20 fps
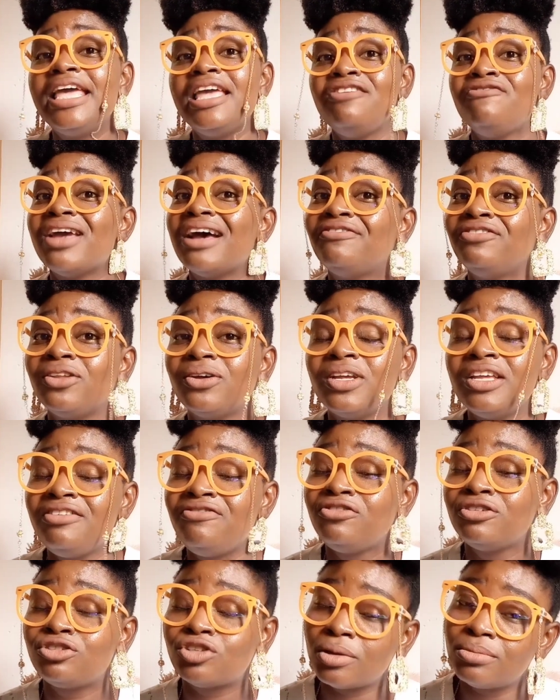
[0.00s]
If
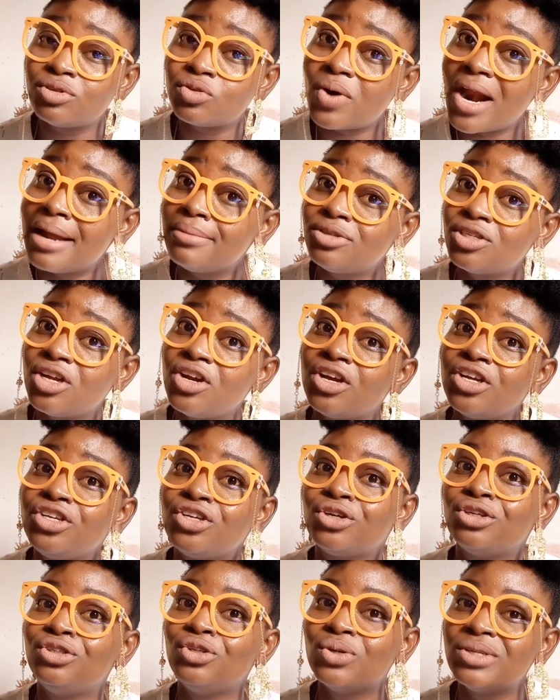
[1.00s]
you subscribe, turn on
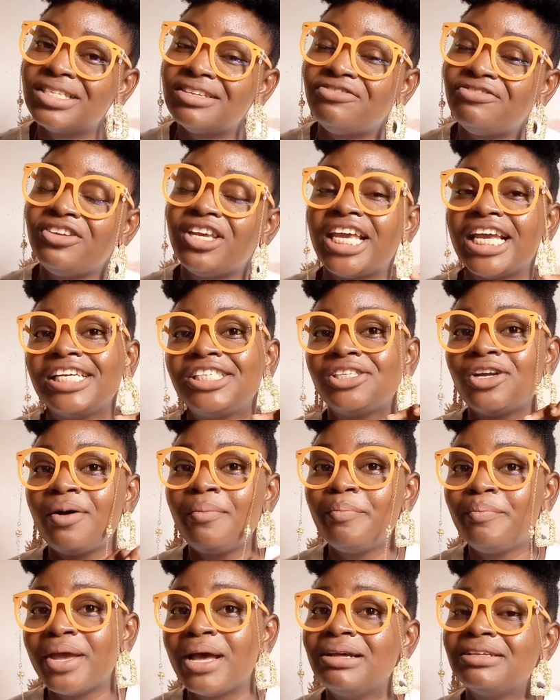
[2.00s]
your
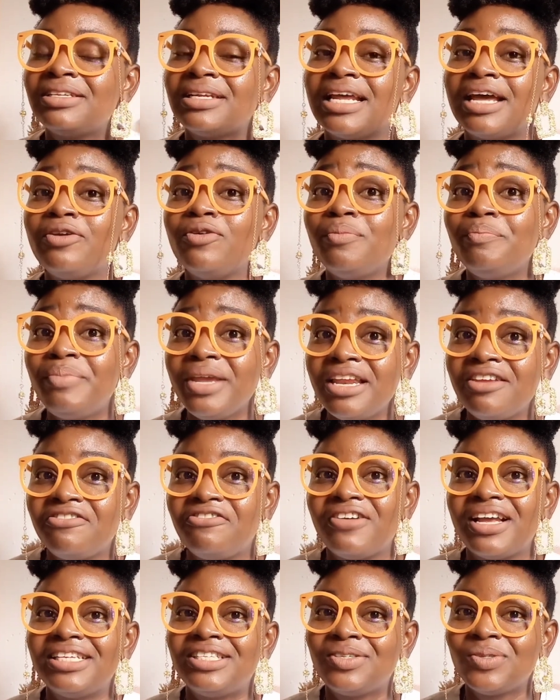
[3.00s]
notification bell so that you'll be the
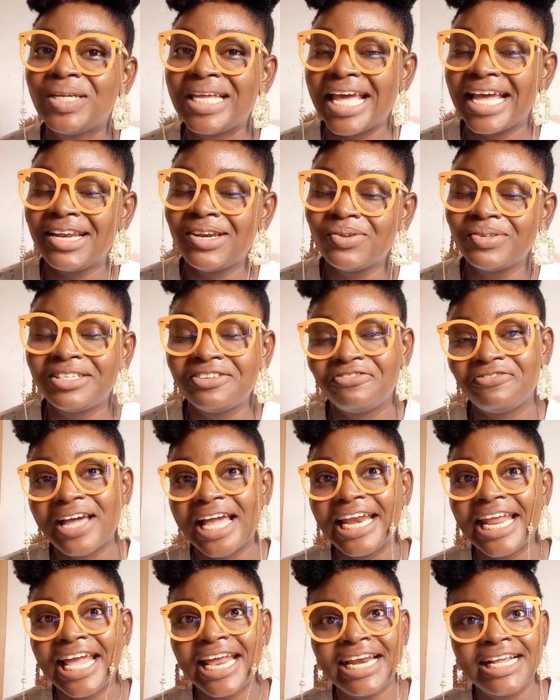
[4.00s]
first to get
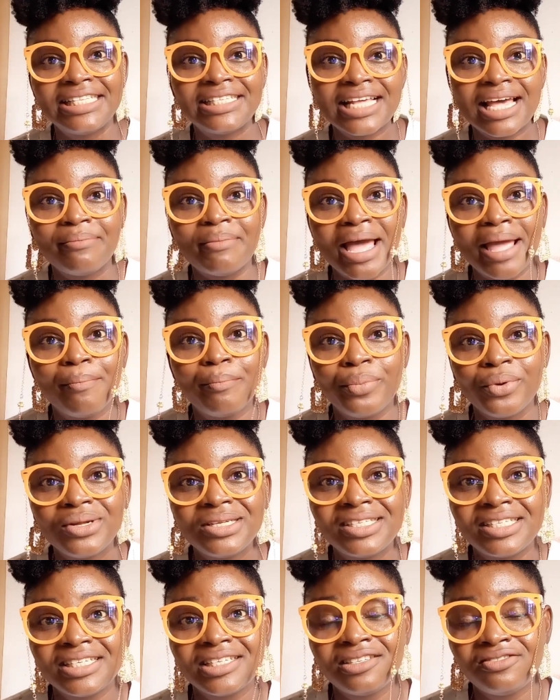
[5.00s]
notified anytime I
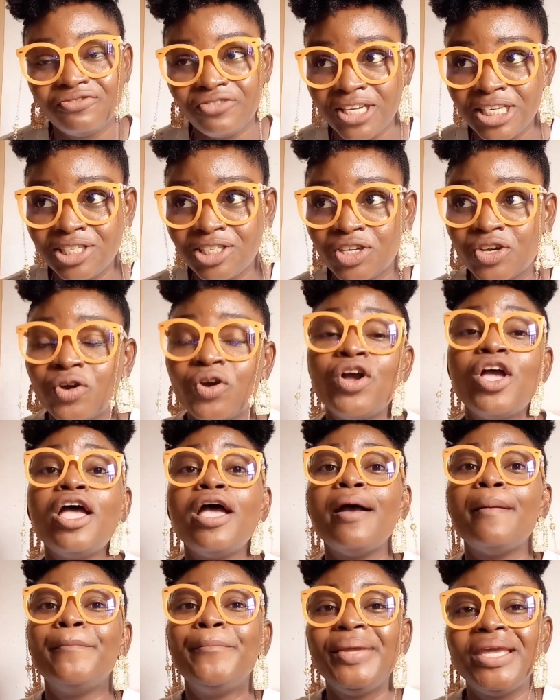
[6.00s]
post this video,
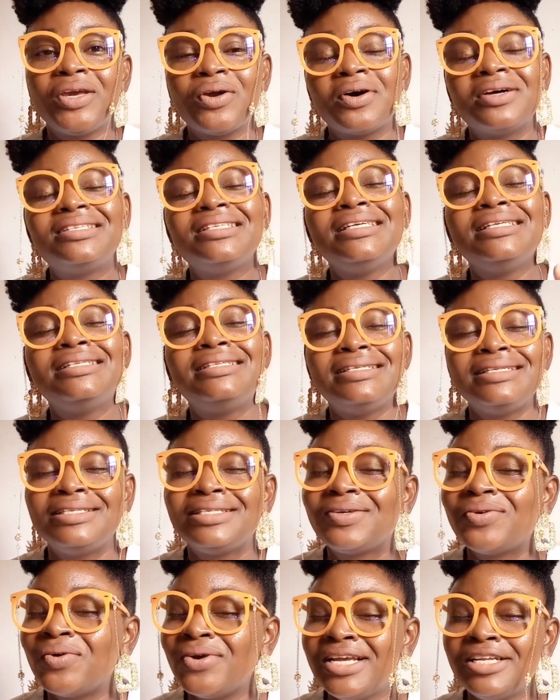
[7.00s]
because it is
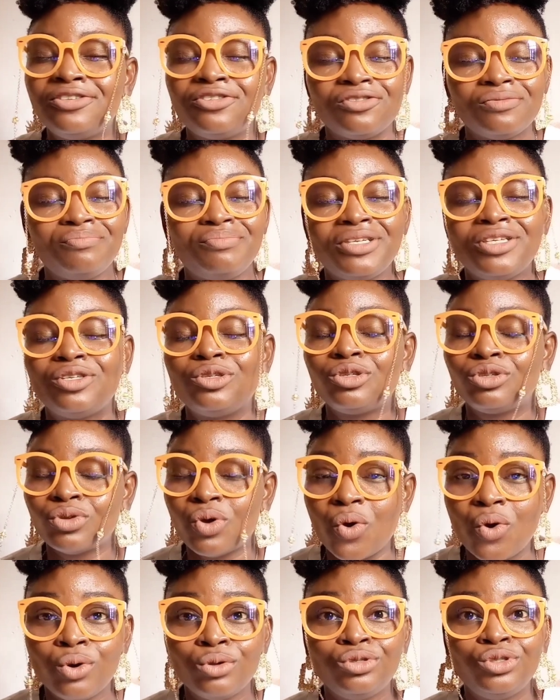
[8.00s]
going to be
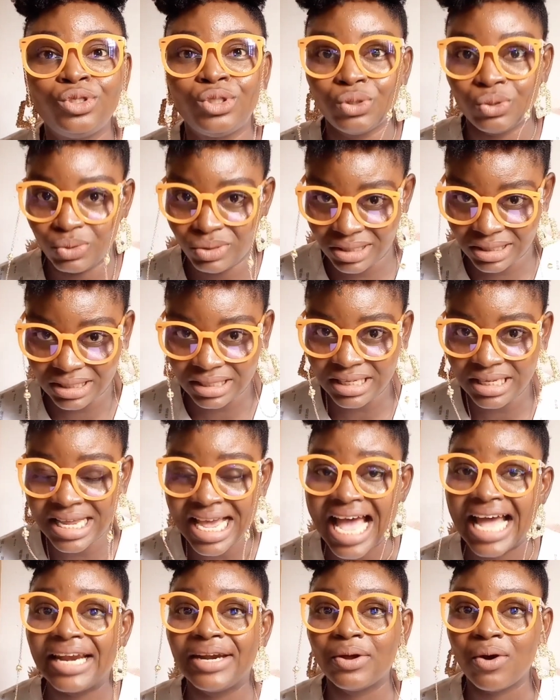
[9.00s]
so juicy
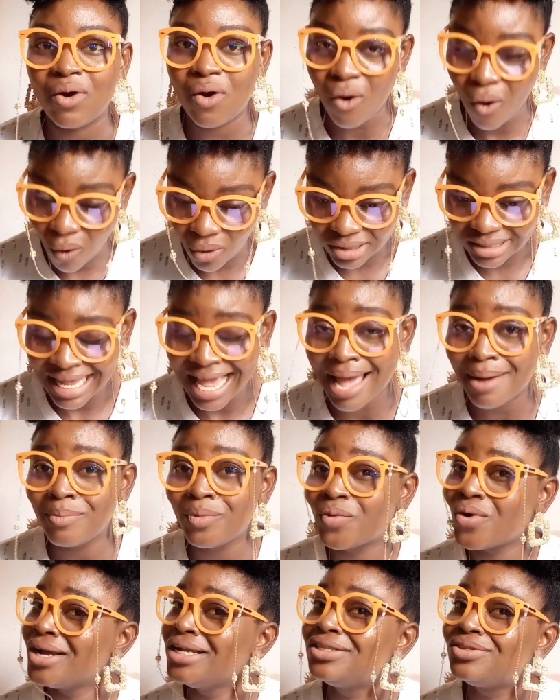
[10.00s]
and hot. I am
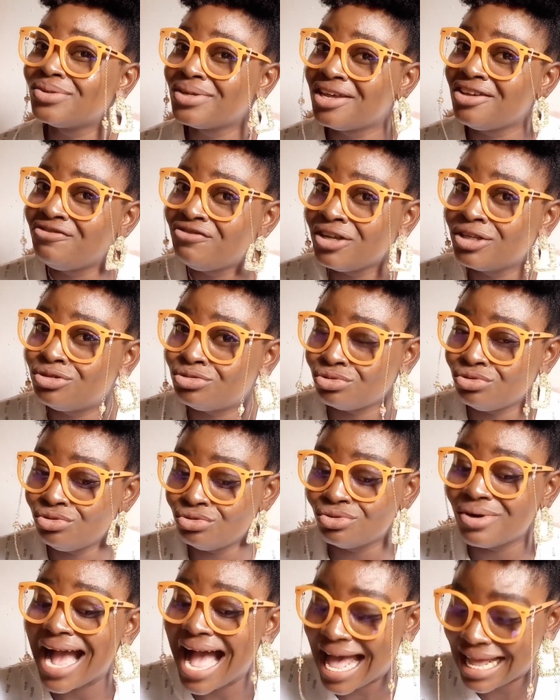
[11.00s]
going to give it to
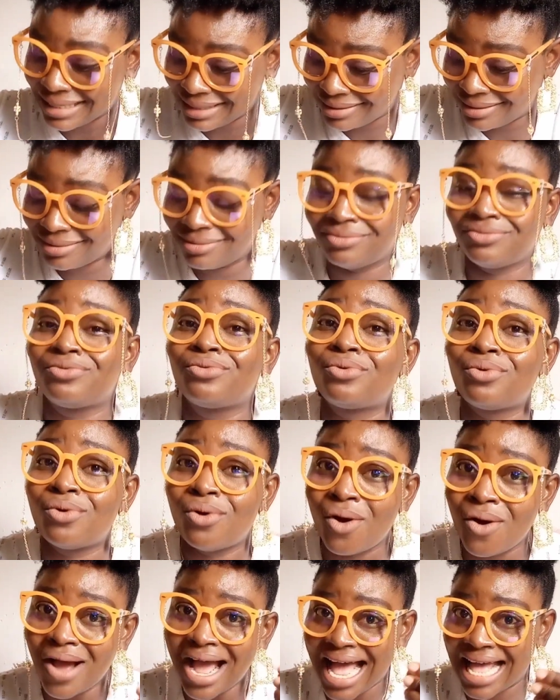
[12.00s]
you as
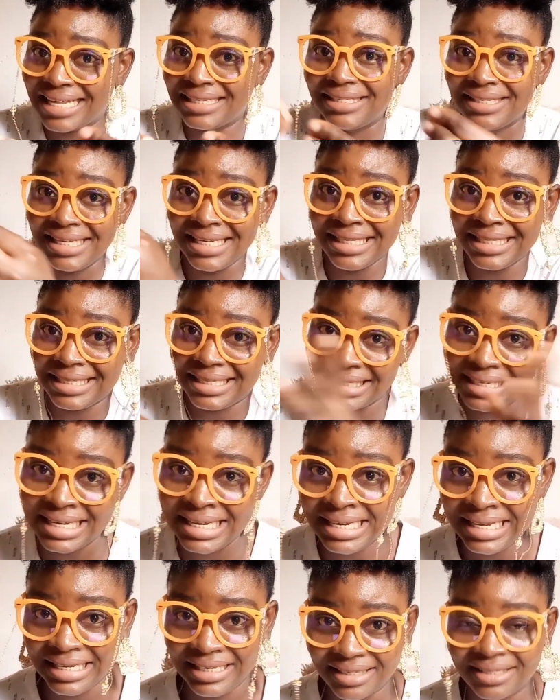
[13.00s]
raw as it
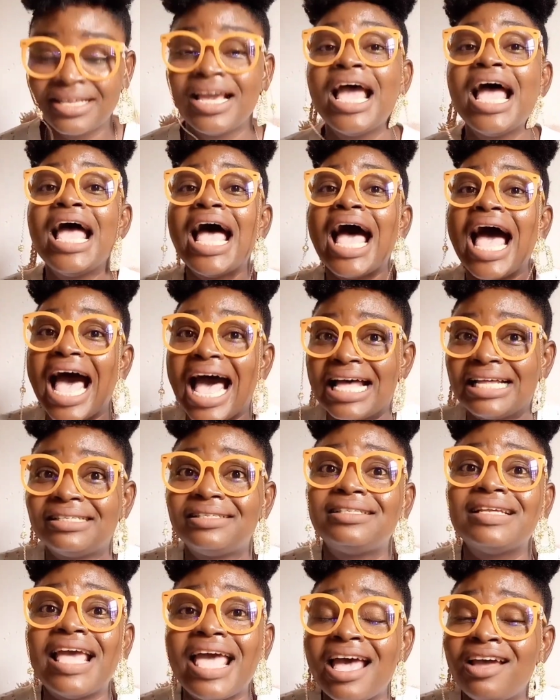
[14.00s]
is, as
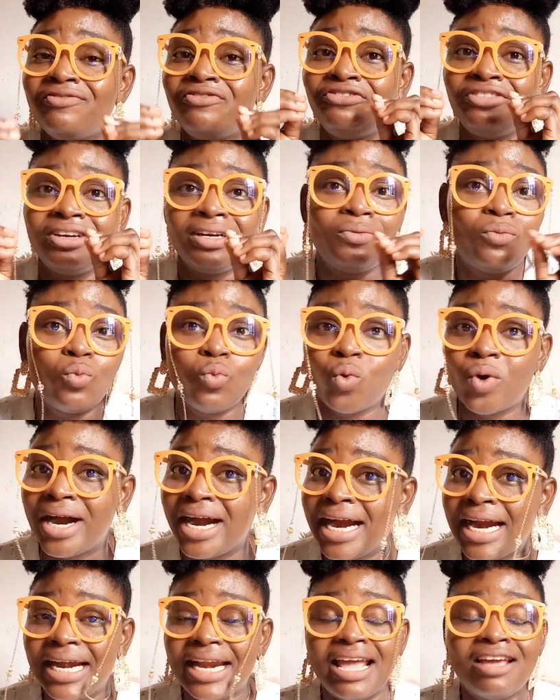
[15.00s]
every
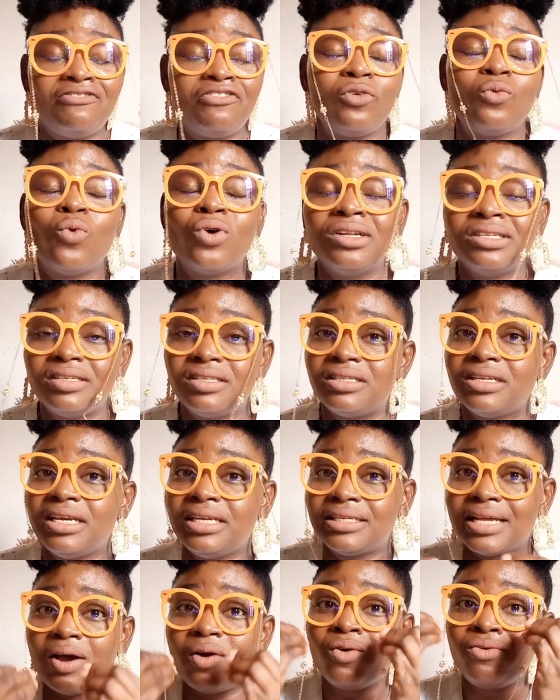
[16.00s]
word everyone
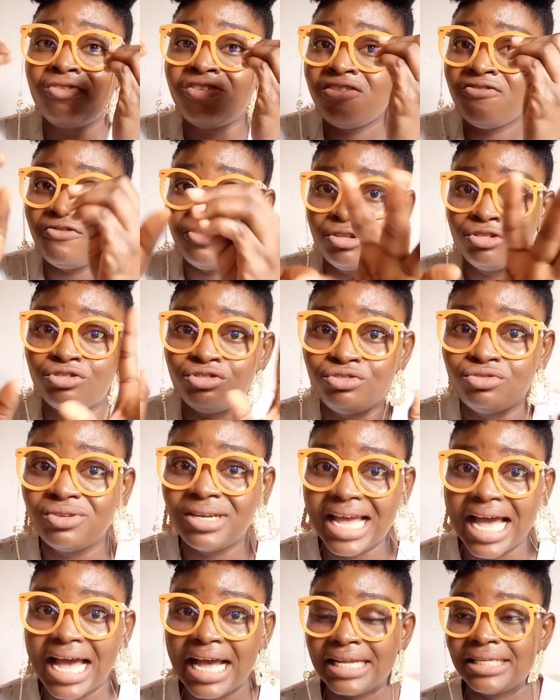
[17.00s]
says, I will give it to you
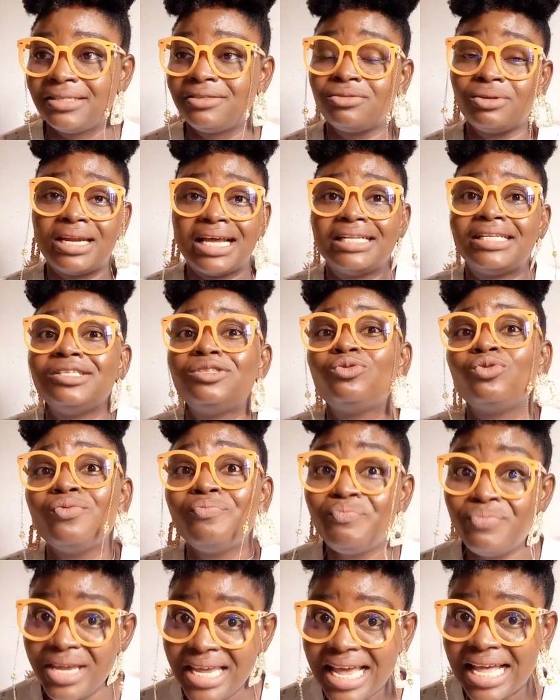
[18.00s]
guys, so that it will
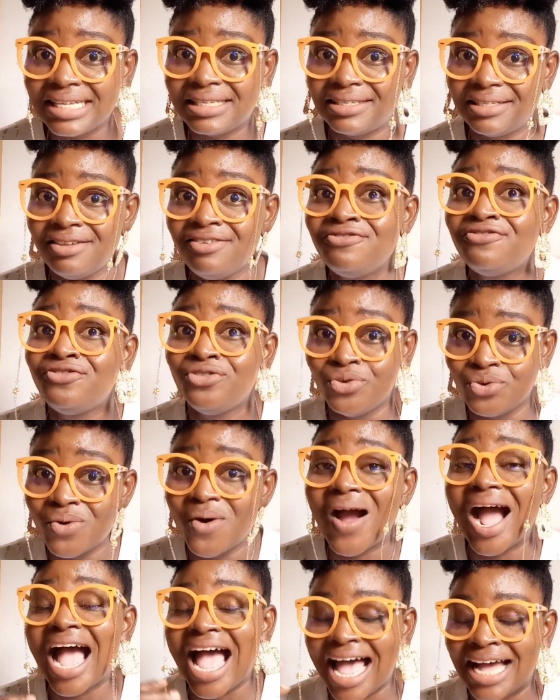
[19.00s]
be as if you
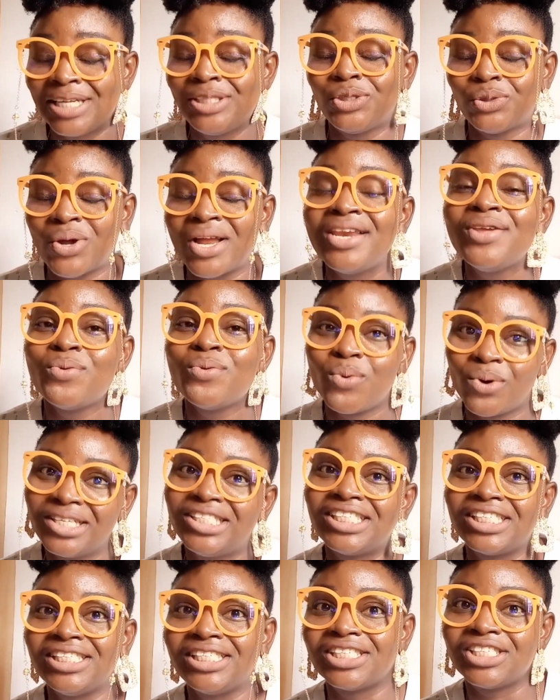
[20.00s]
are actually
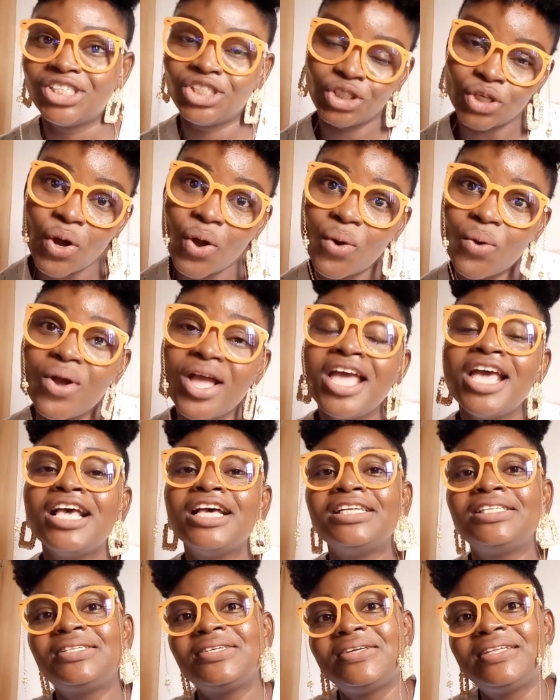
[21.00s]
watching the show.
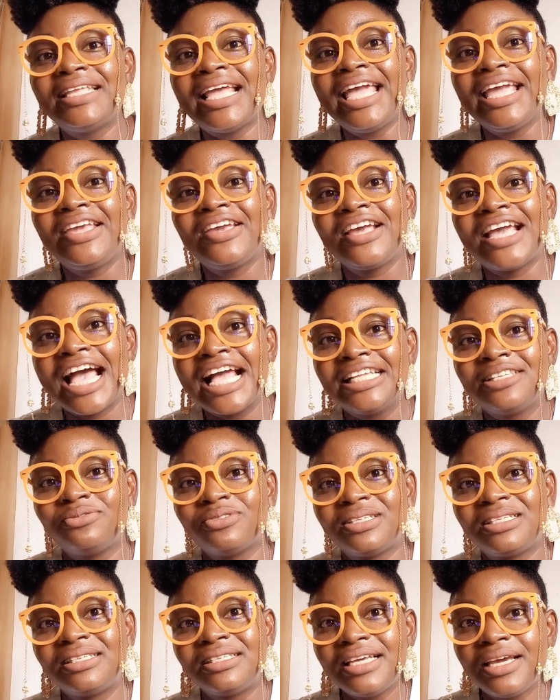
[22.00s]
So thank you guys
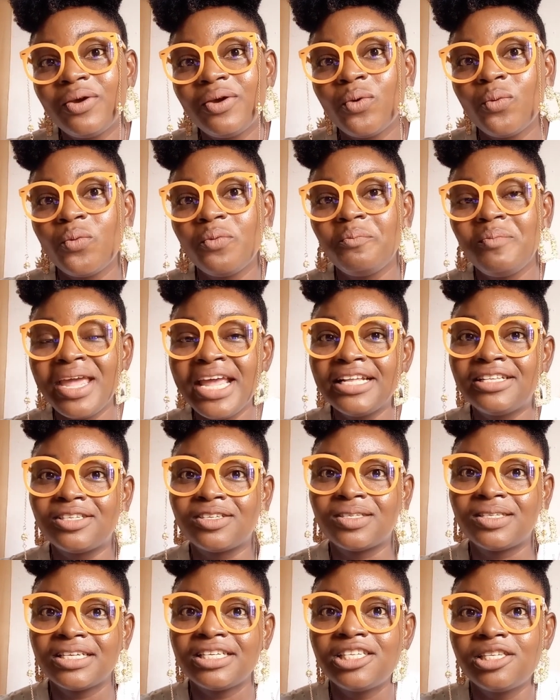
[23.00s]
for sticking with me to
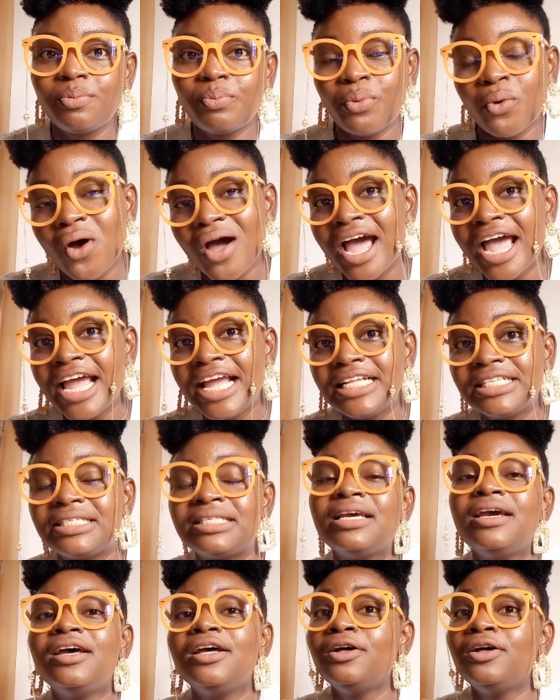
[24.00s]
this point.